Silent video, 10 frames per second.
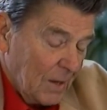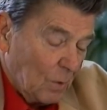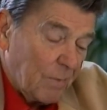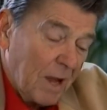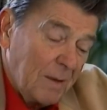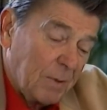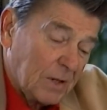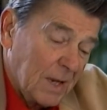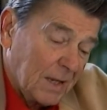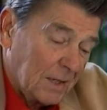We paid
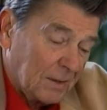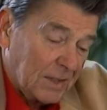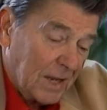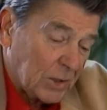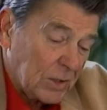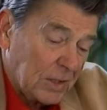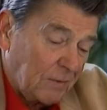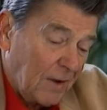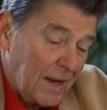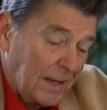particular attention to the
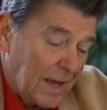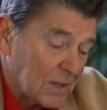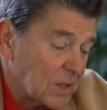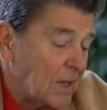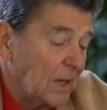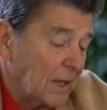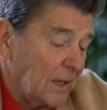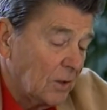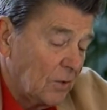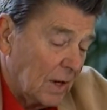fight against
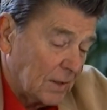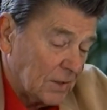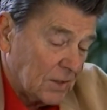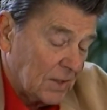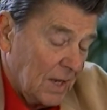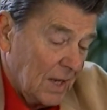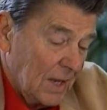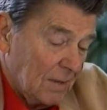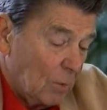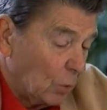illegal drugs,
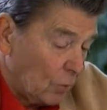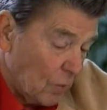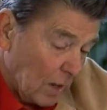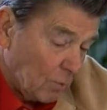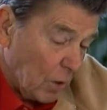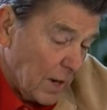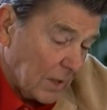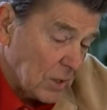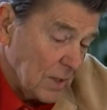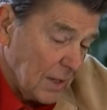both drug
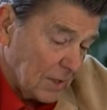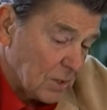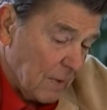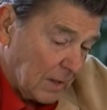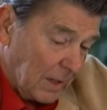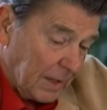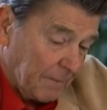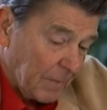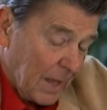production and smuggling.